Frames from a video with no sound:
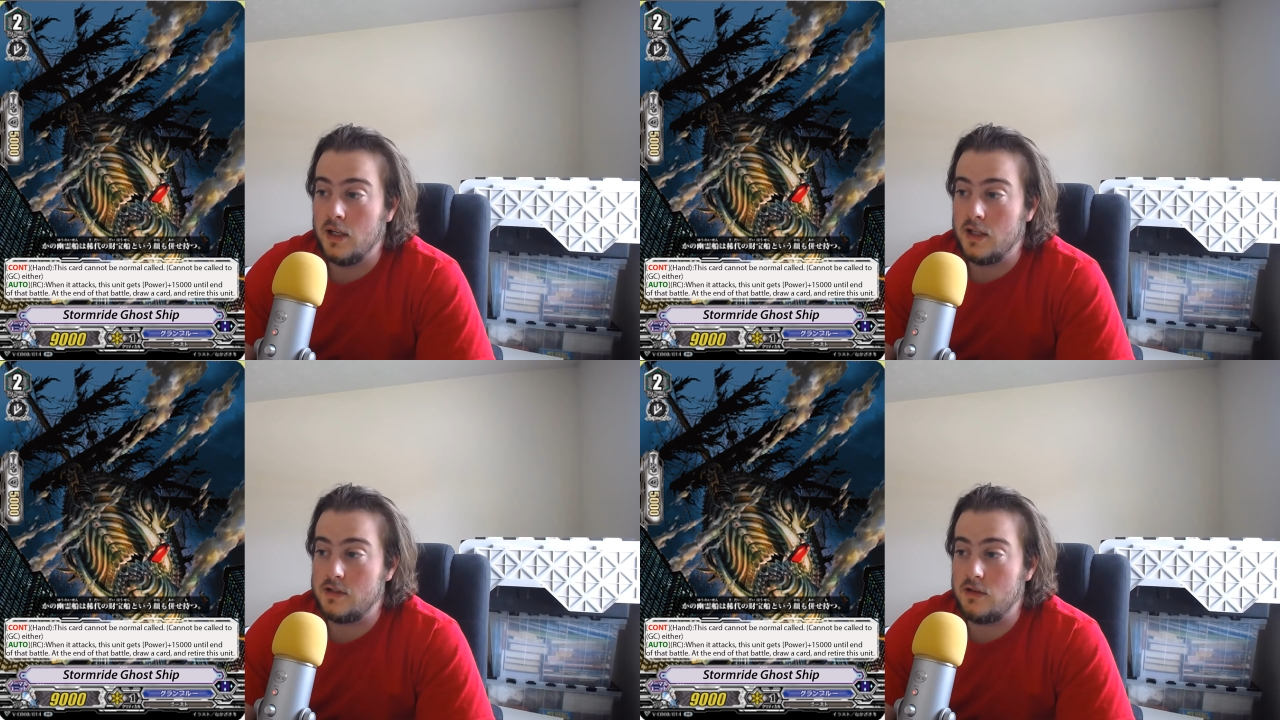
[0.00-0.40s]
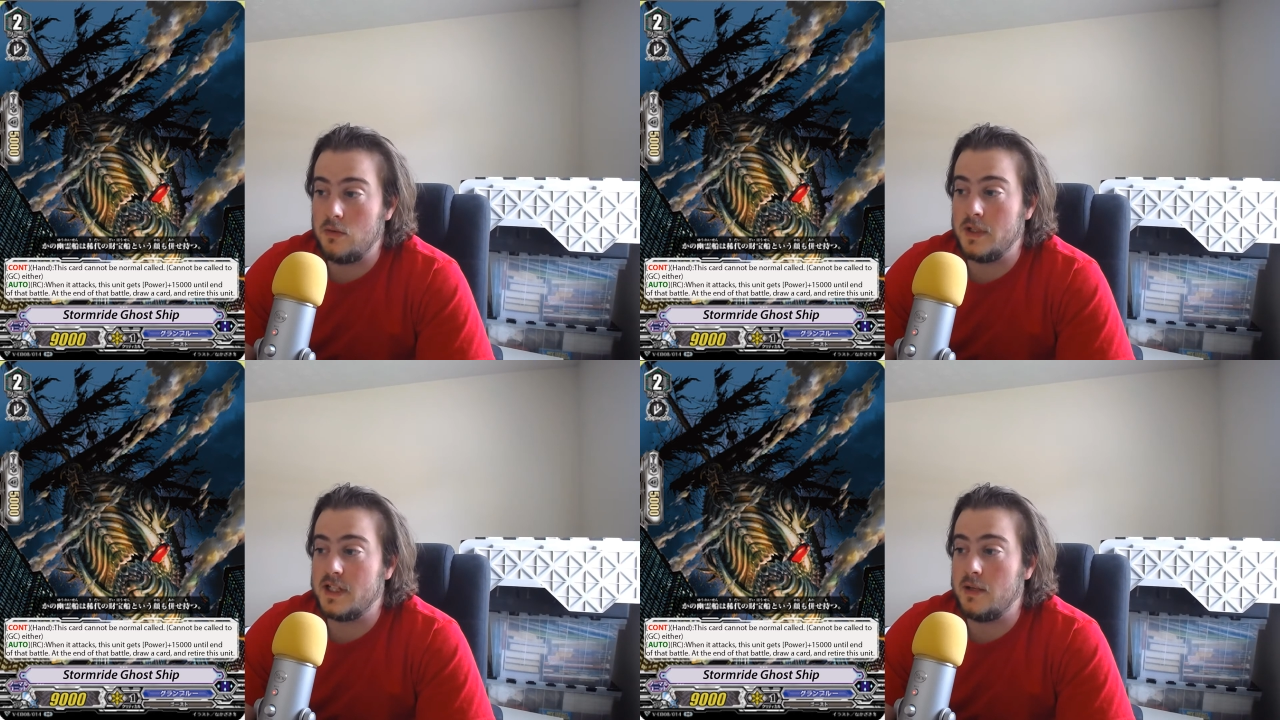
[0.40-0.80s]

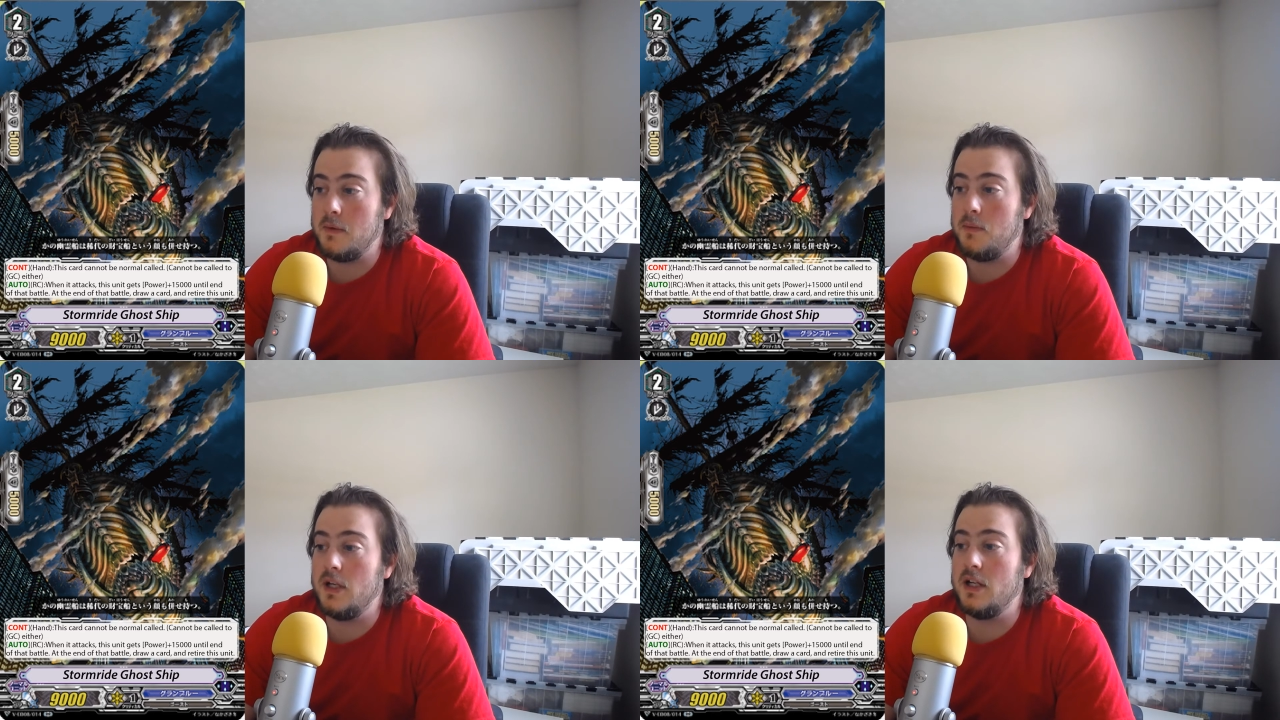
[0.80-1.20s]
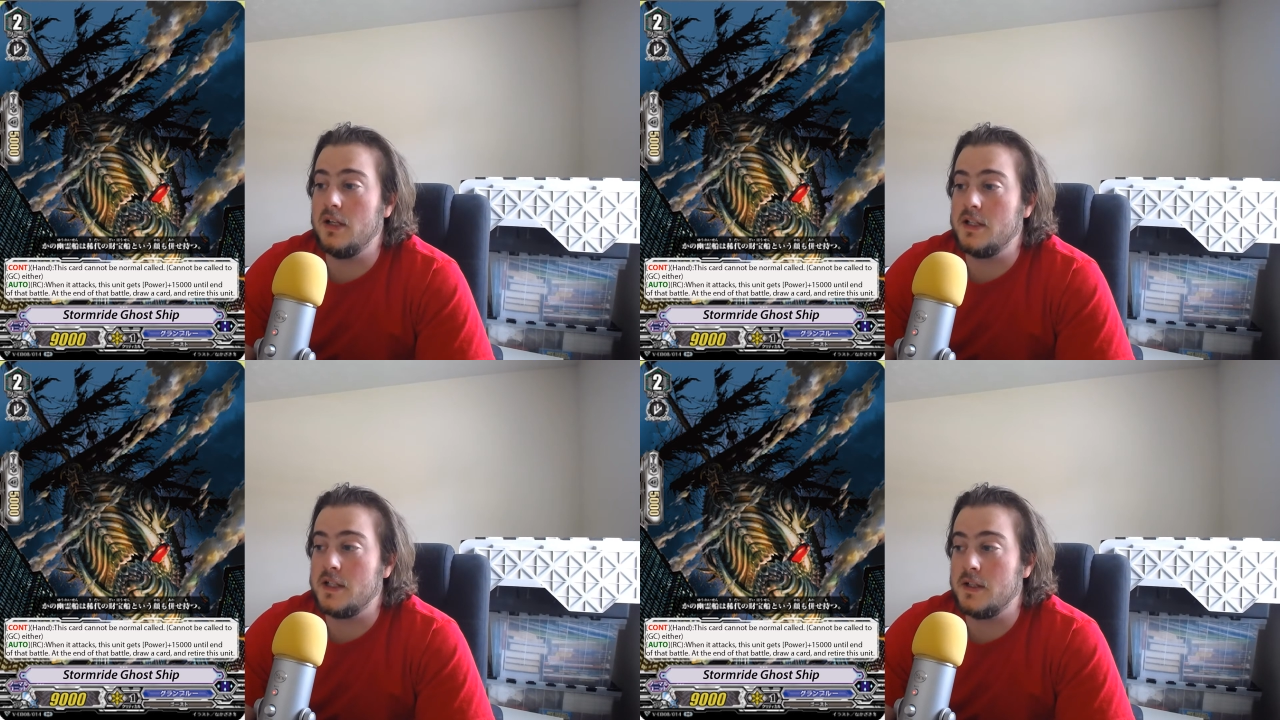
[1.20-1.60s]
Stormride's got to be pretty
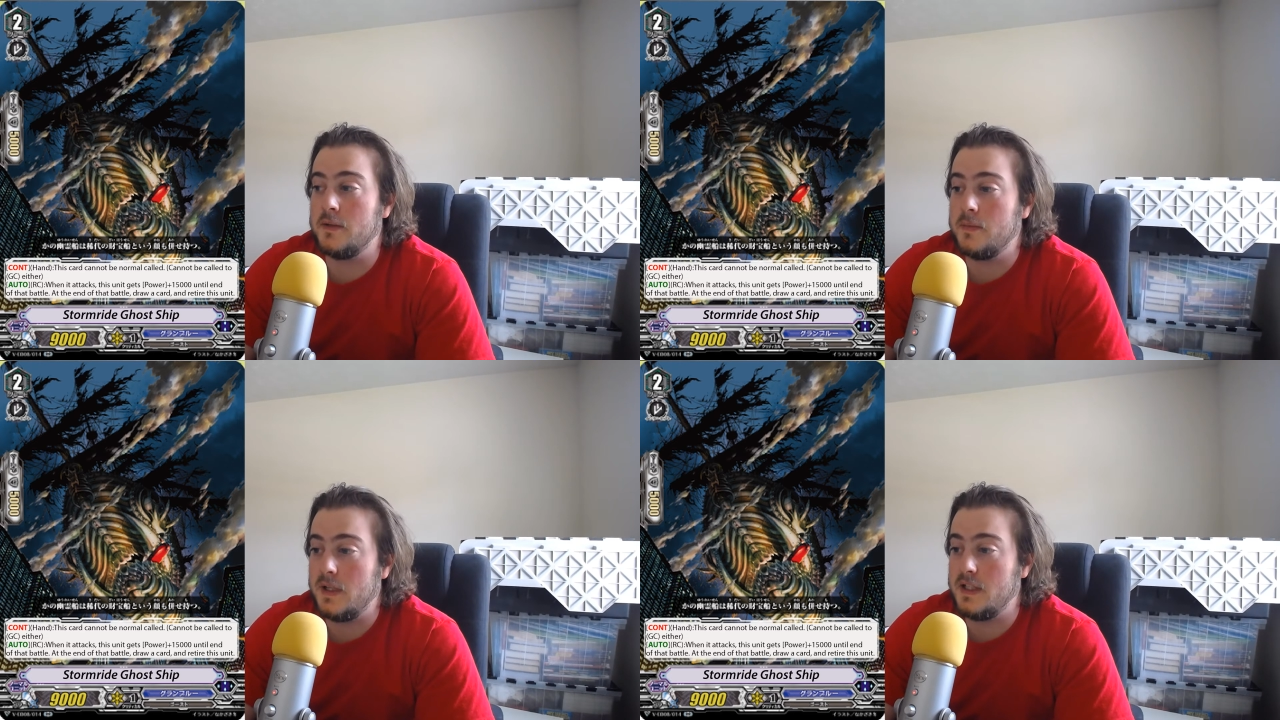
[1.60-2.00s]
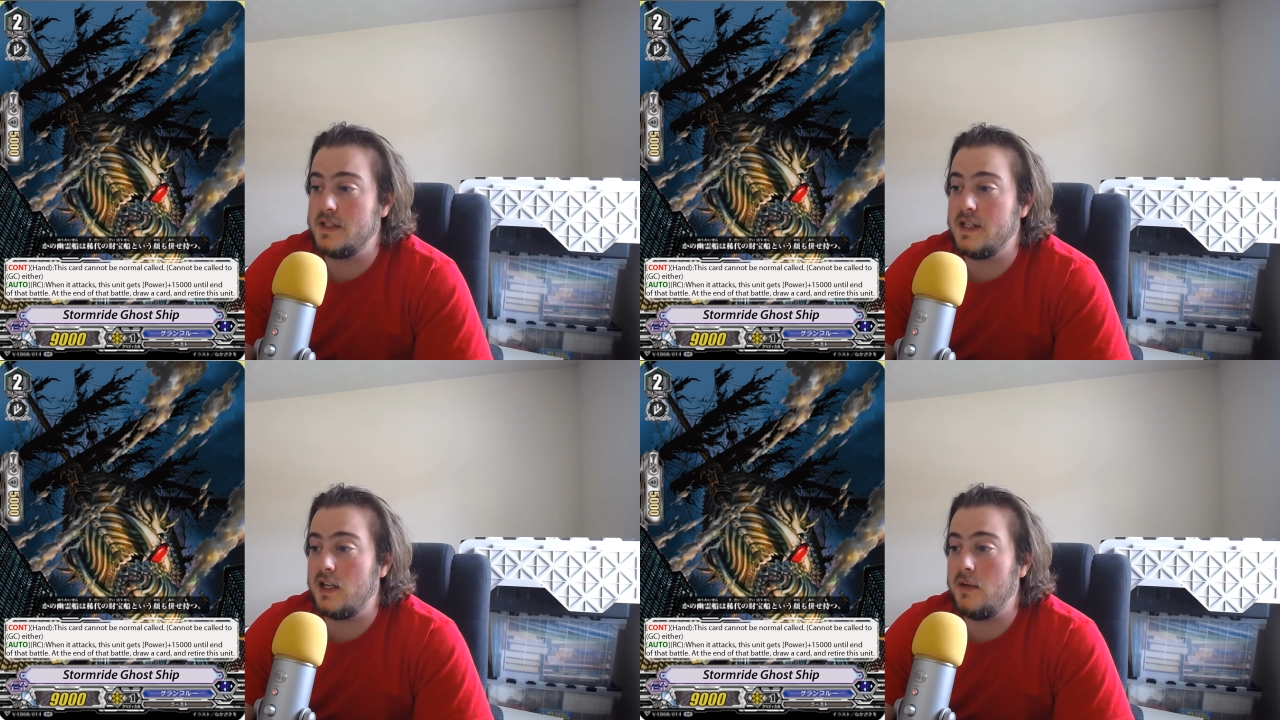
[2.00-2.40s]
good. So its
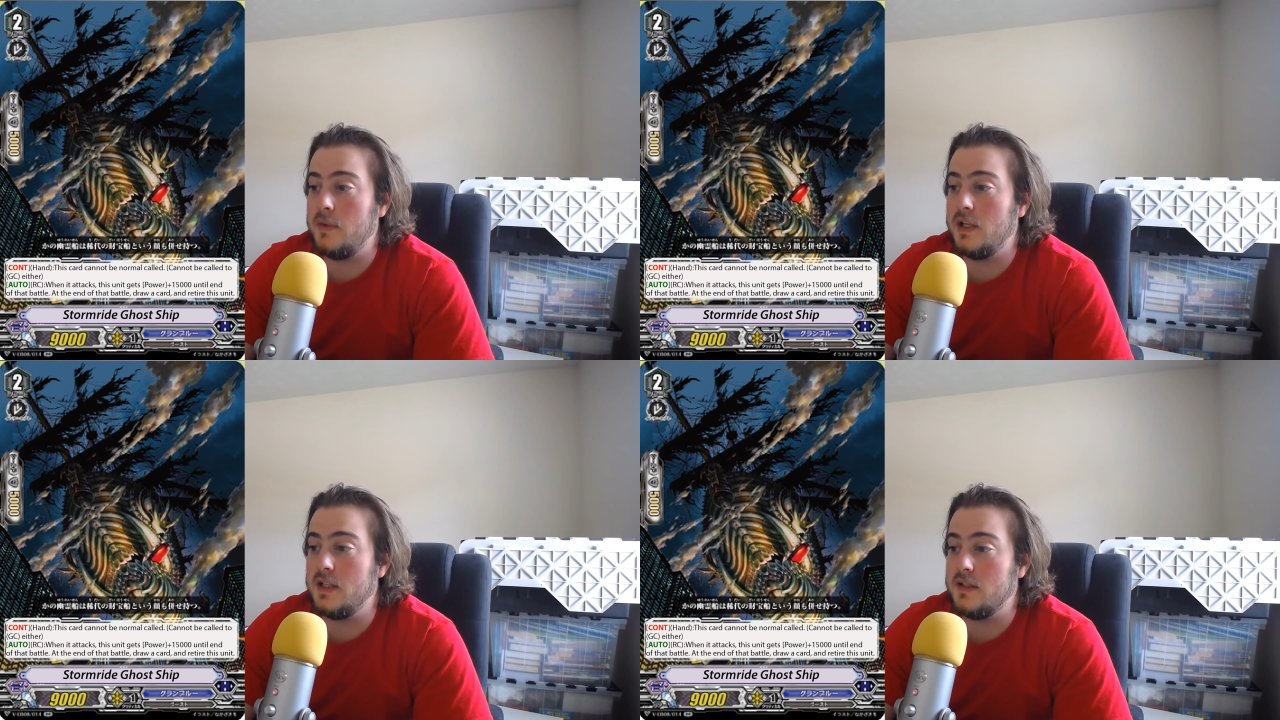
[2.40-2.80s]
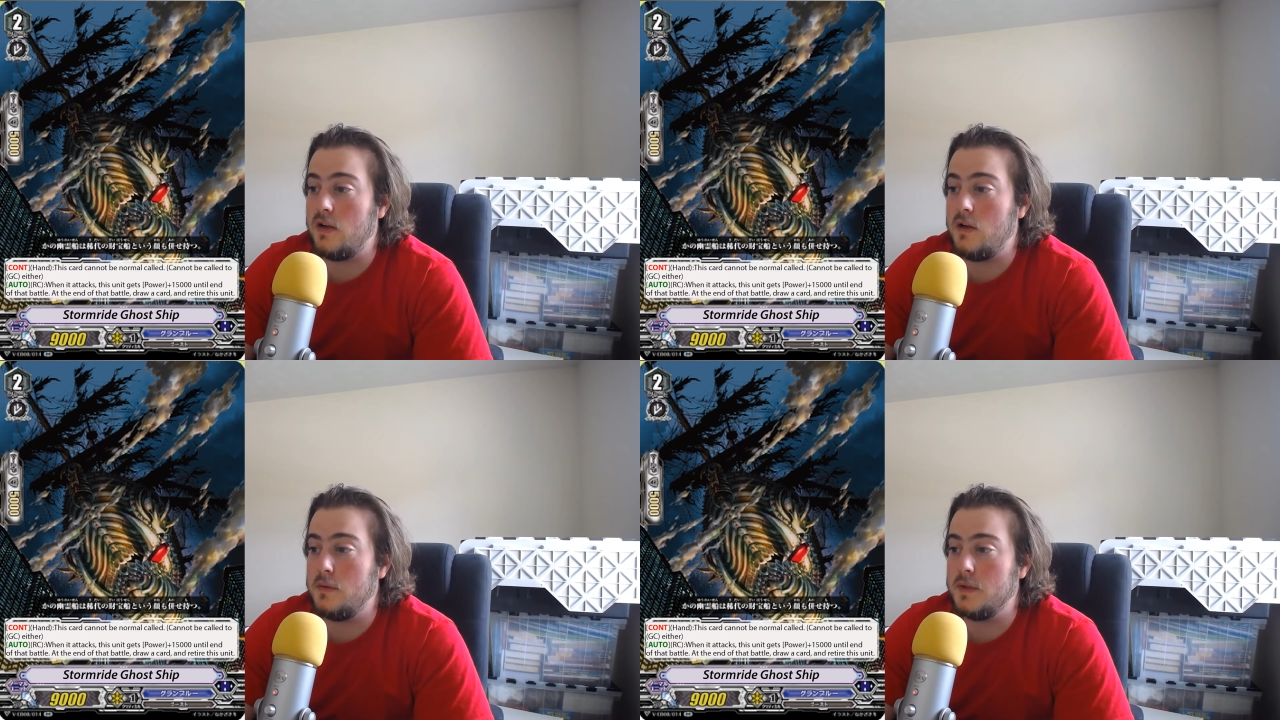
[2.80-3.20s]
second ability is
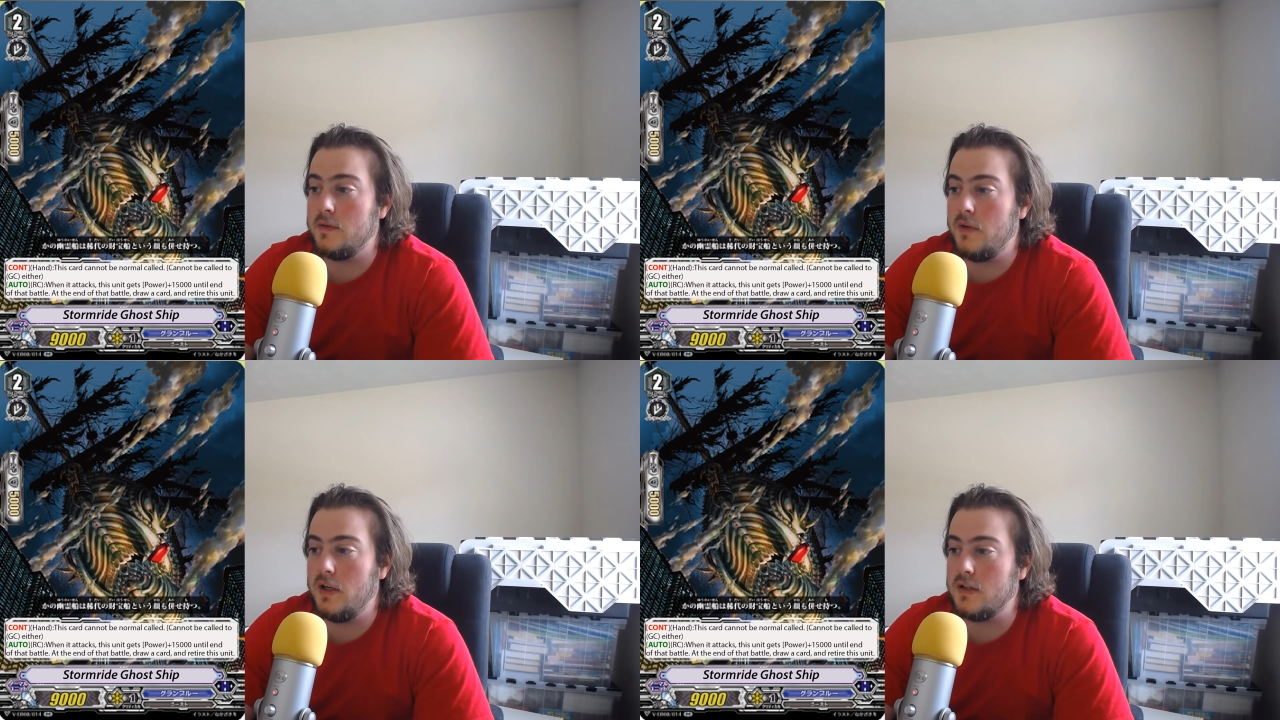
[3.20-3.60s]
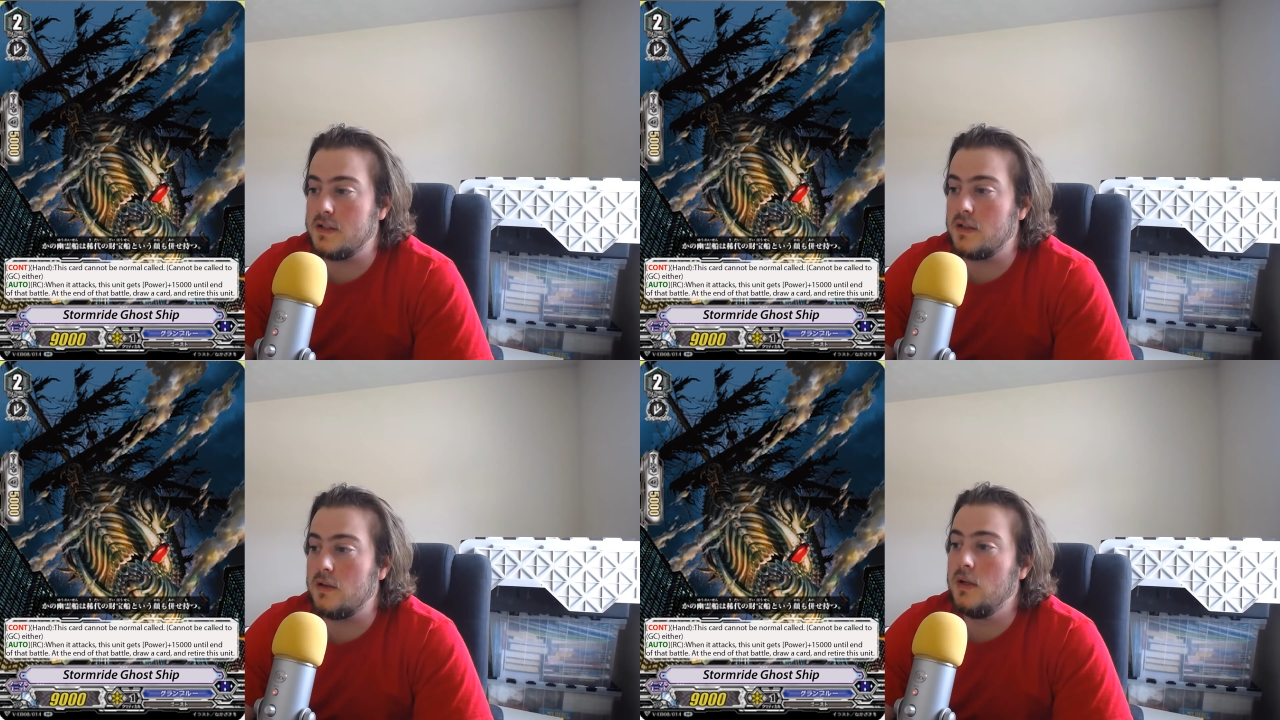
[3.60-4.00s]
auto on the rearguard
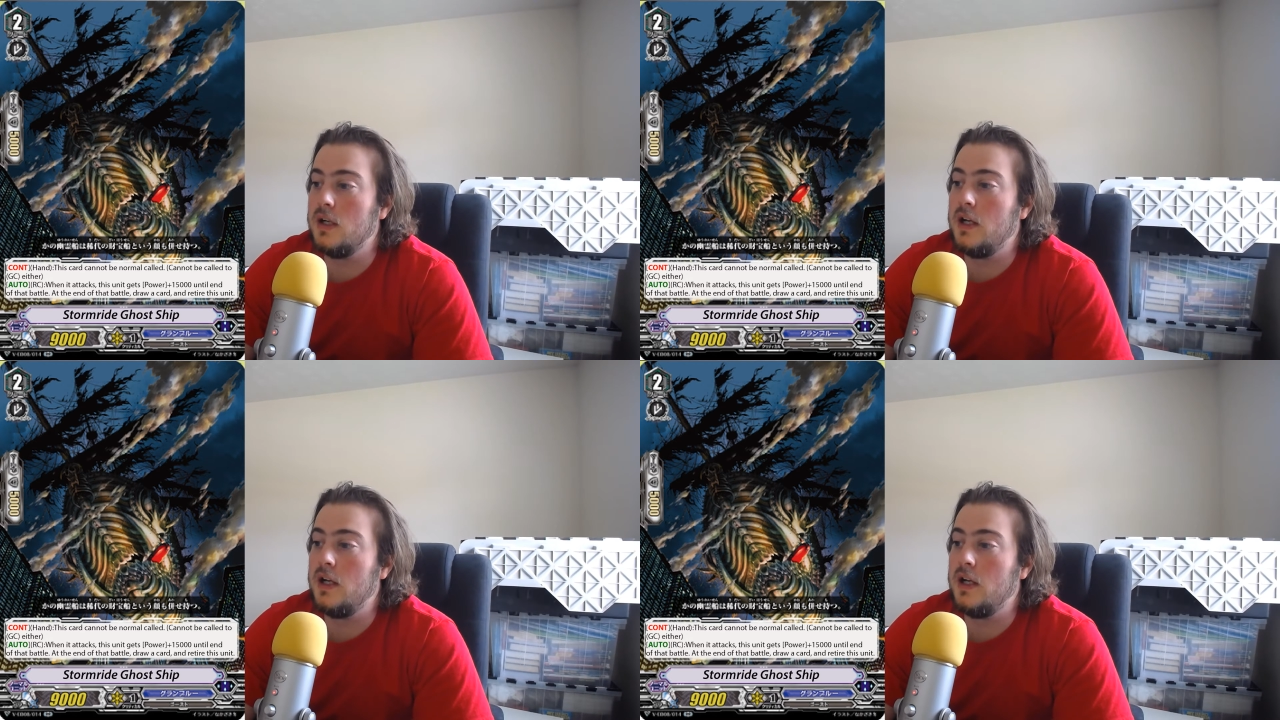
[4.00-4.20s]
circle.